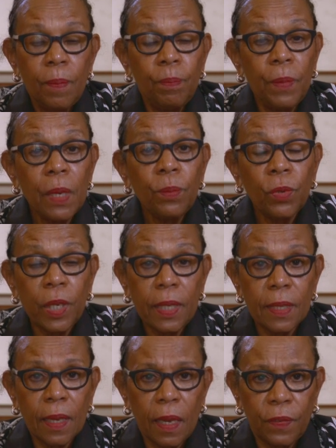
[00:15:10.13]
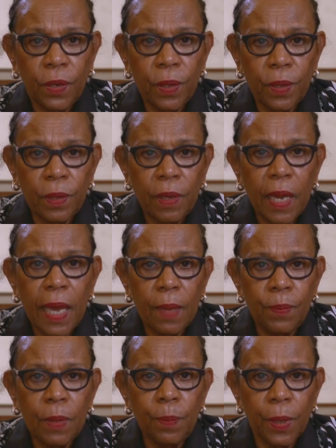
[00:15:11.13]
Memories of her
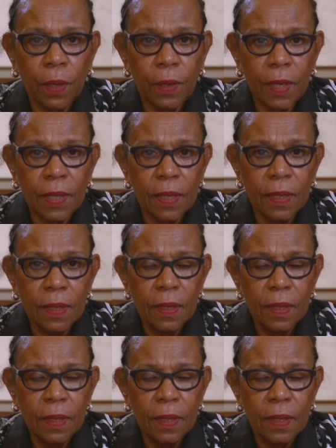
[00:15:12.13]
had been buried.